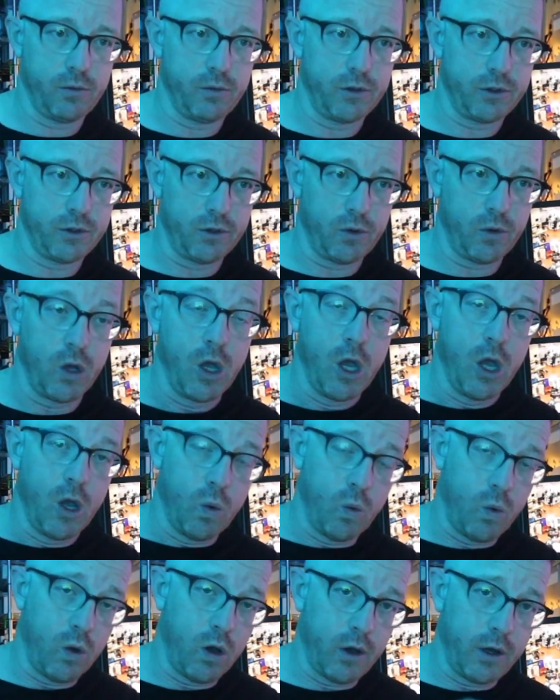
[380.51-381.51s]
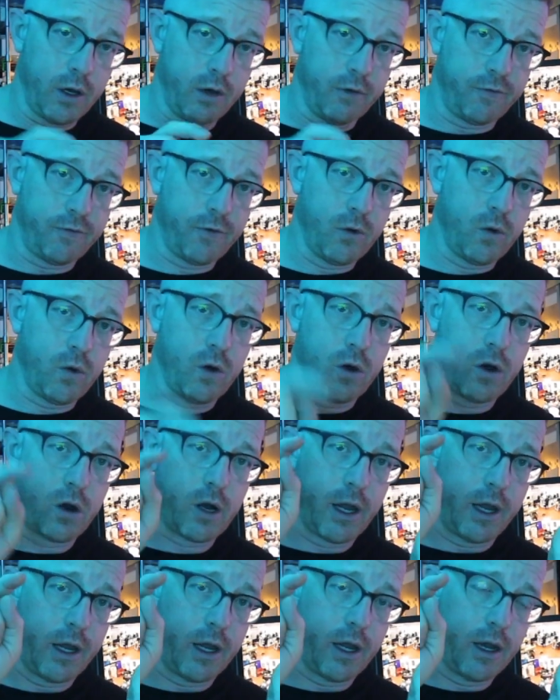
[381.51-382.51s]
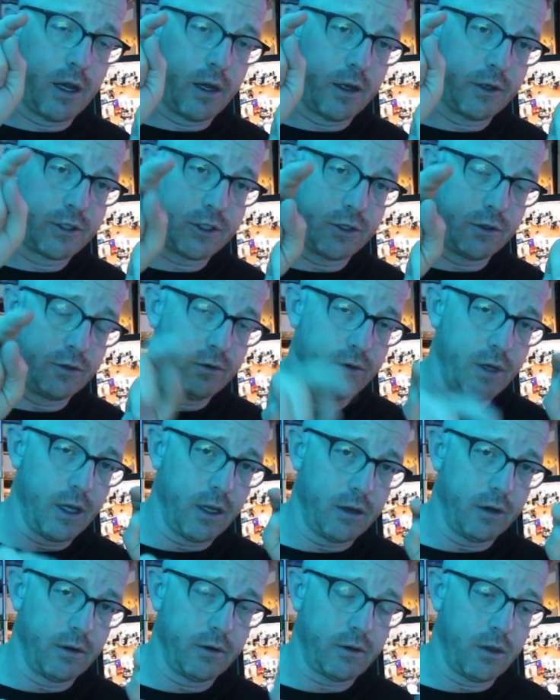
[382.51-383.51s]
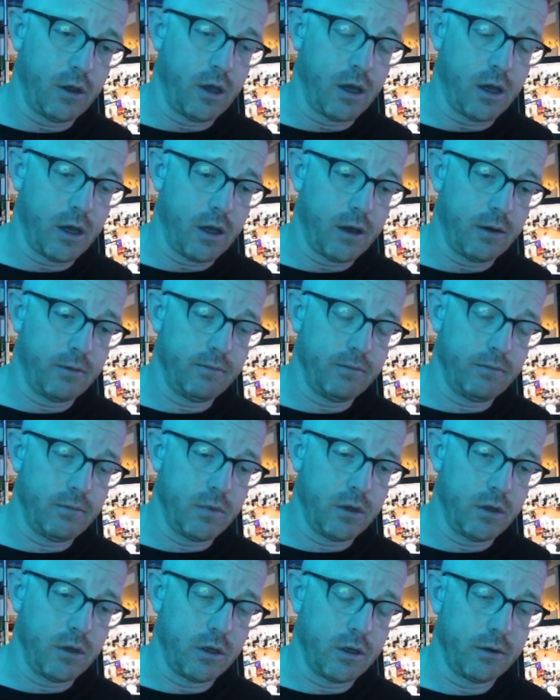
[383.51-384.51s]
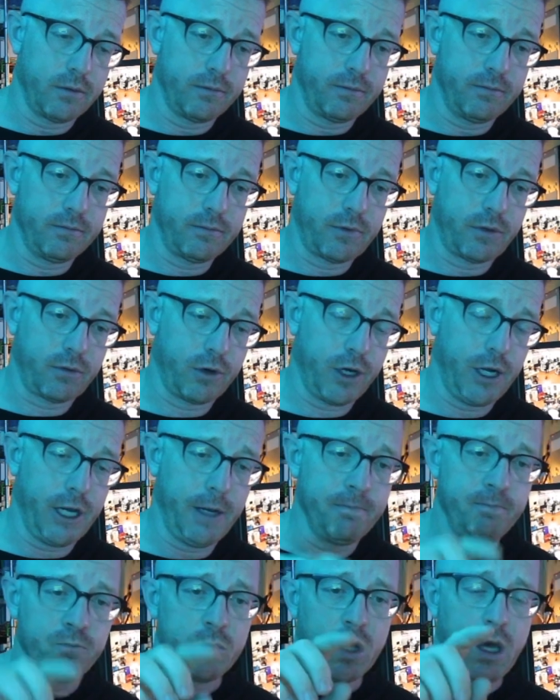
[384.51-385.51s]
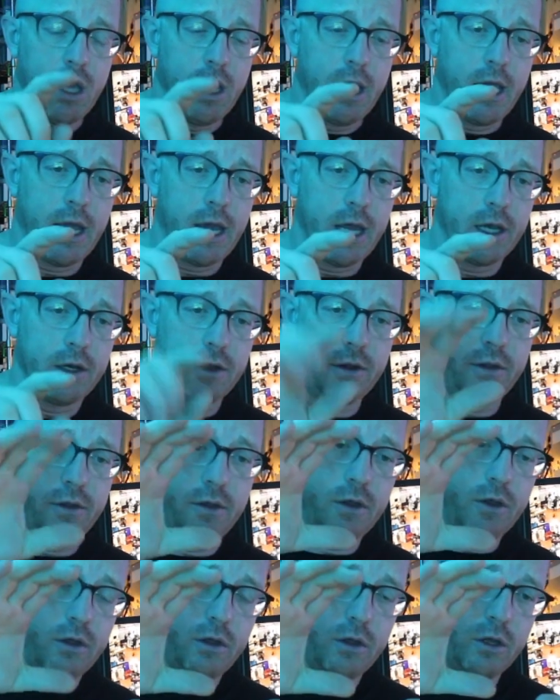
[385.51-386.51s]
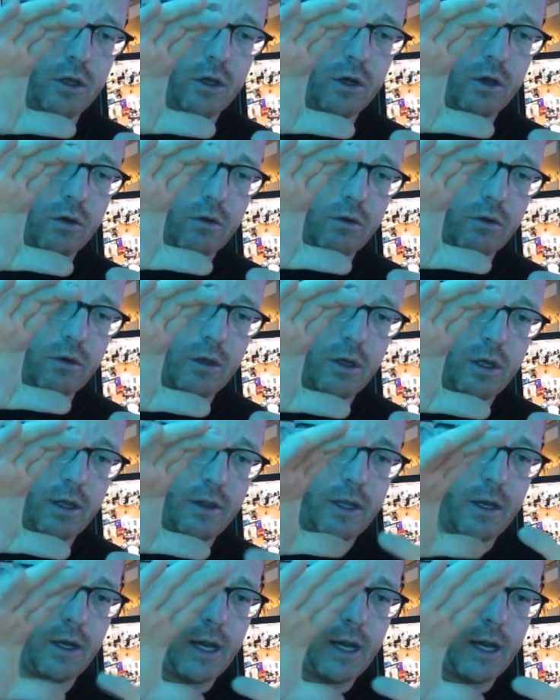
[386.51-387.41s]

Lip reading: you would do 1 and 4 and 2 and 3, and you know, and